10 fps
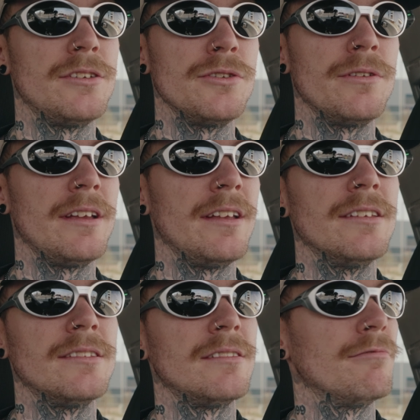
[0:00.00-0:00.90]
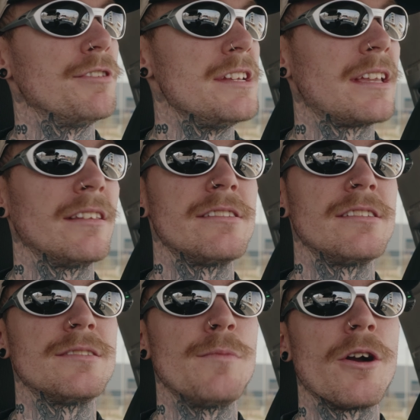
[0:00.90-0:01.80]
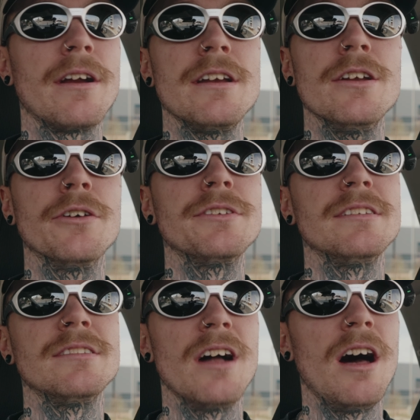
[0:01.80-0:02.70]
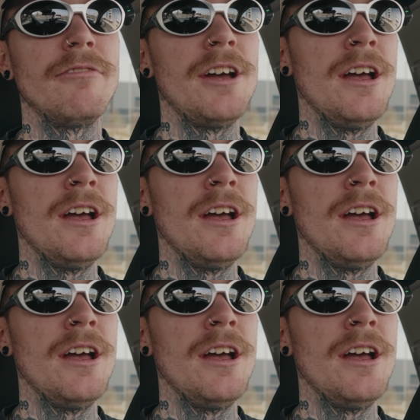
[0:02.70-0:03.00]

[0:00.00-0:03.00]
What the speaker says: Dude is ridiculously smart and knows his stuff.